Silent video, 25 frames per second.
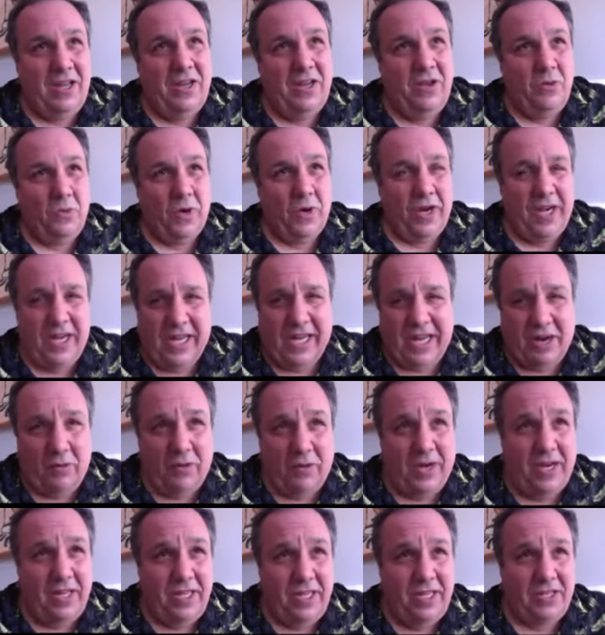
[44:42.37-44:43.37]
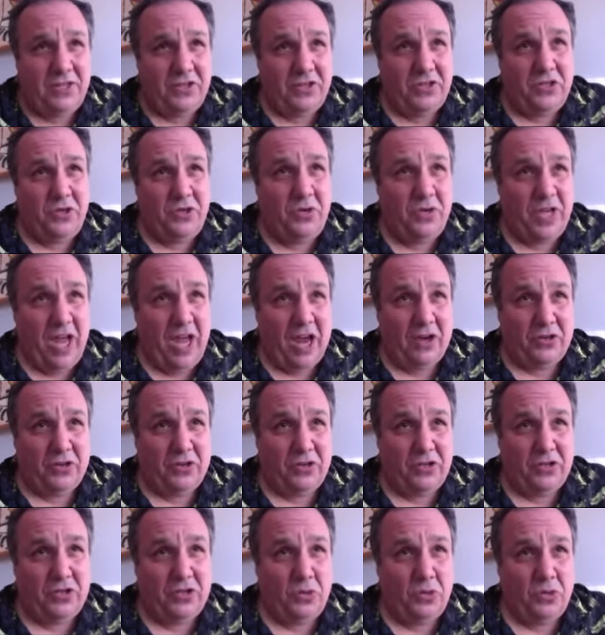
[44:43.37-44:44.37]
We're going to get rid of these 2 Dr.
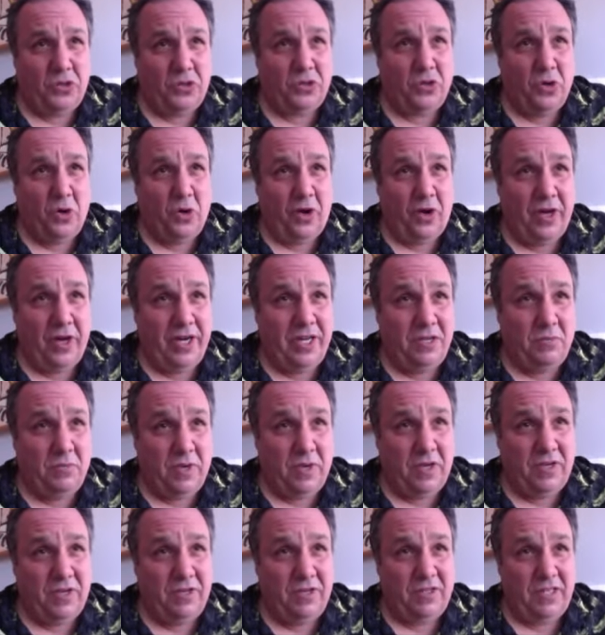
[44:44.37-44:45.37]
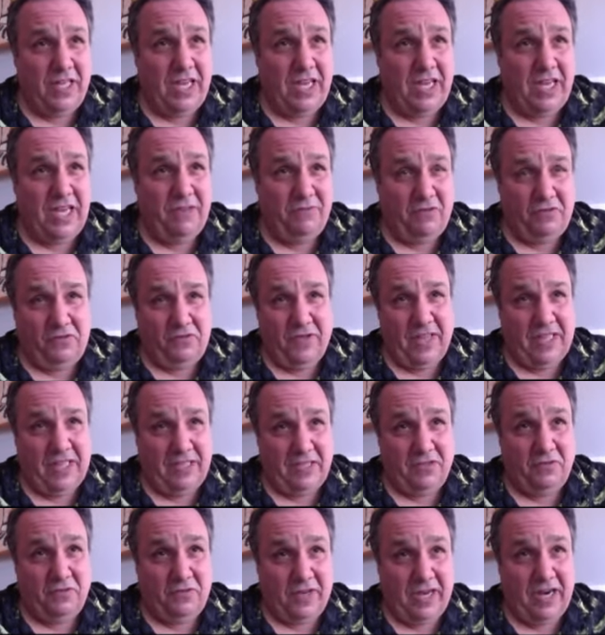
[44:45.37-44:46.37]
Seuss stories because they have
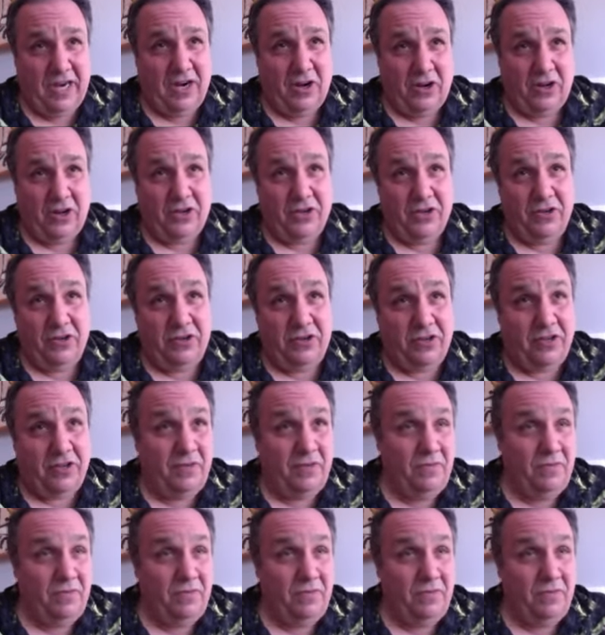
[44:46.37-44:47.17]
offensive characters.